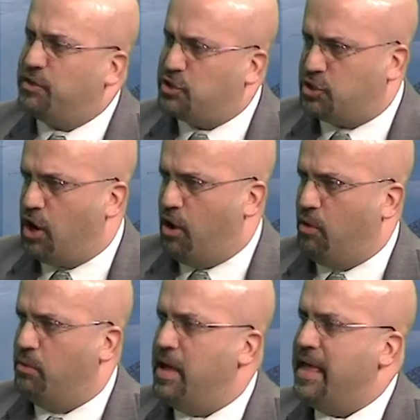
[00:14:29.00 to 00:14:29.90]
to
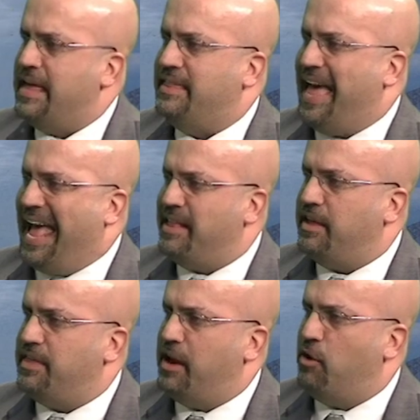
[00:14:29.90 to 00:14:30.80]
show that
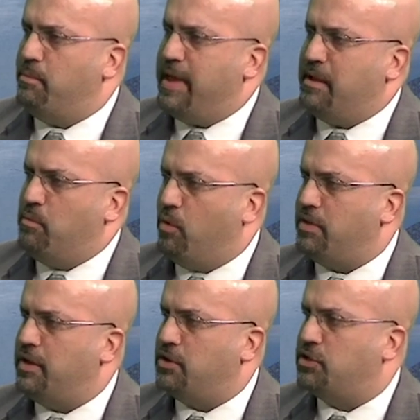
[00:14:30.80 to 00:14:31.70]
they don't make
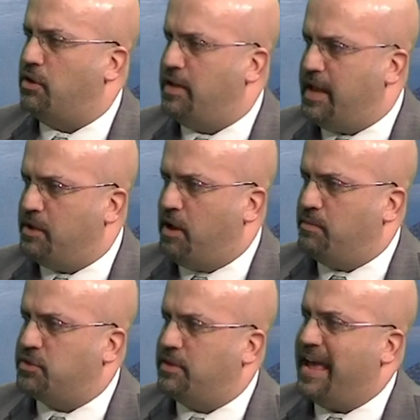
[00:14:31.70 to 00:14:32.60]
more than a certain
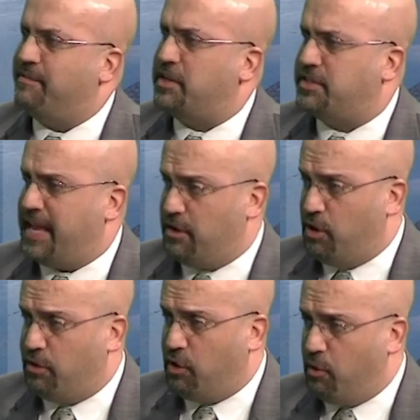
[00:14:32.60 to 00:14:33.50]
income, so they have to stay
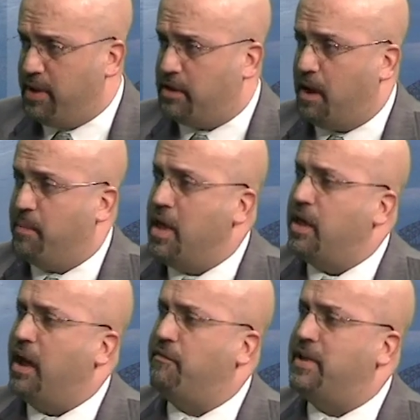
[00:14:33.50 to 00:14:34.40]
low income.
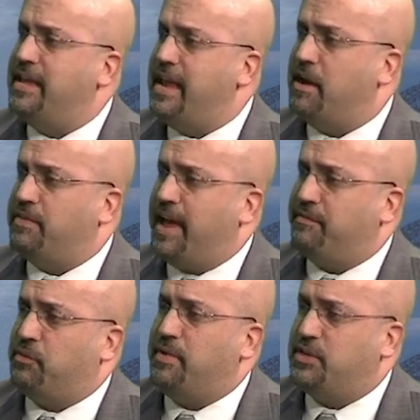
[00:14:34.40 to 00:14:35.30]
Every year, they
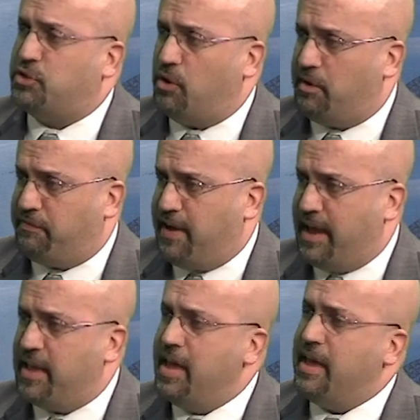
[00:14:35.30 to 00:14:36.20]
have to
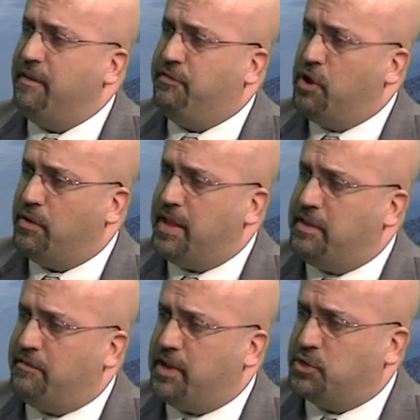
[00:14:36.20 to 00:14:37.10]
recertify. If you're an
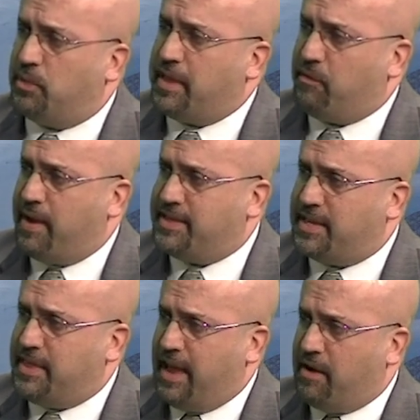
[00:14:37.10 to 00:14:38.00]
individual that rents
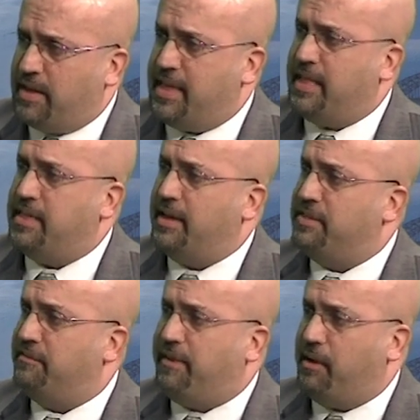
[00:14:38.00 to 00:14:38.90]
in there, and then
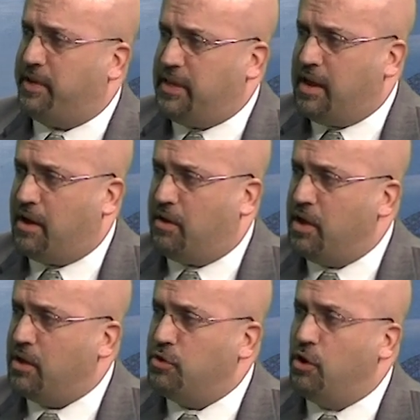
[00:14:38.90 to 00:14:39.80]
the following year,
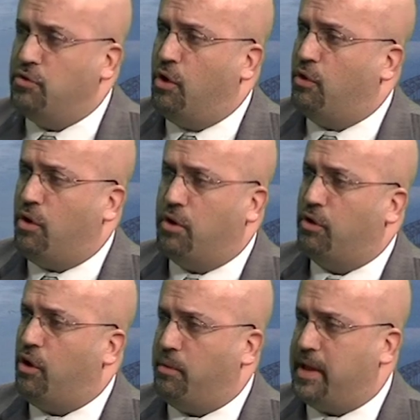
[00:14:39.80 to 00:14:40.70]
you're no
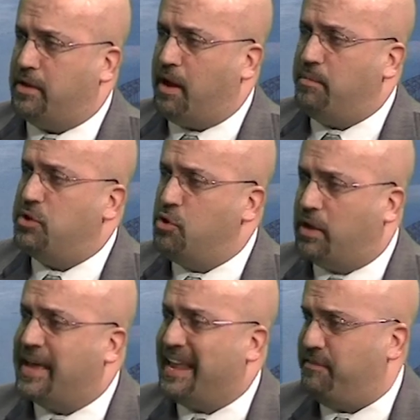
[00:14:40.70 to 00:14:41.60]
longer low income, you
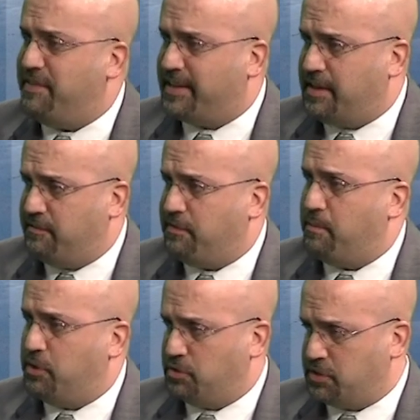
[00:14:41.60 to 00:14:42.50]
could get evicted
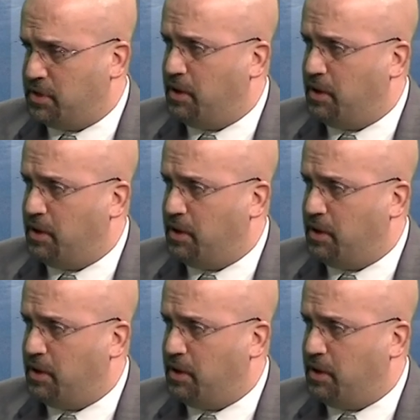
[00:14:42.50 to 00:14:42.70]
from those